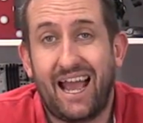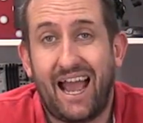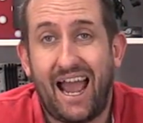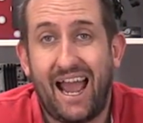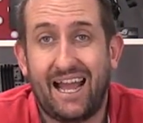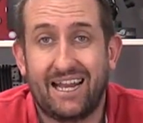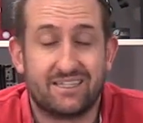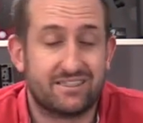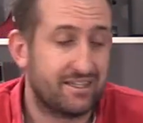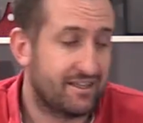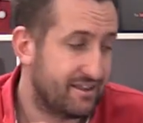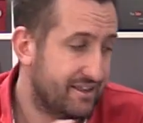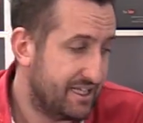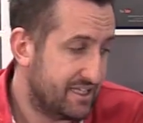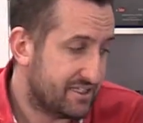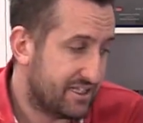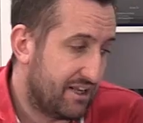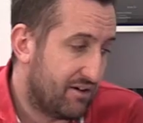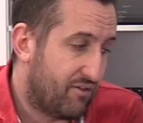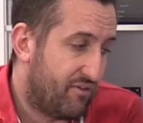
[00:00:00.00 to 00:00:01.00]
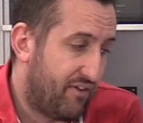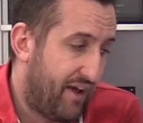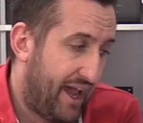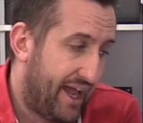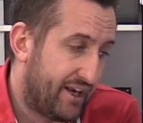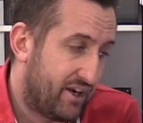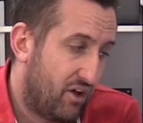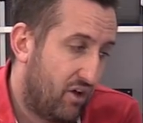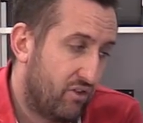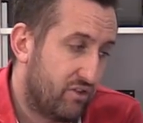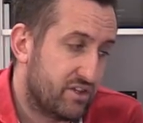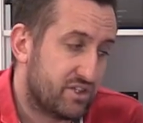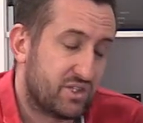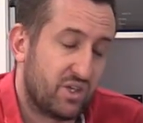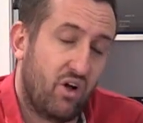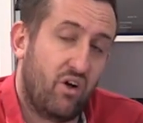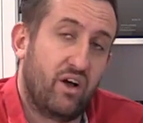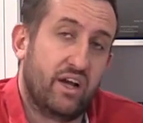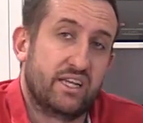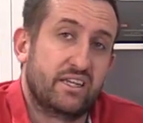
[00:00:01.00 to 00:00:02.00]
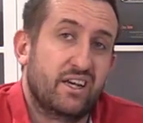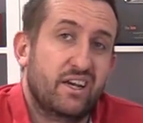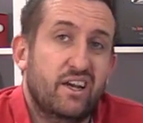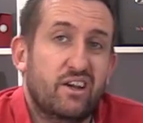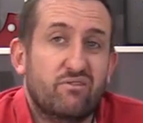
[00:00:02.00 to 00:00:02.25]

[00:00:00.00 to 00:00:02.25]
and this little fan on the side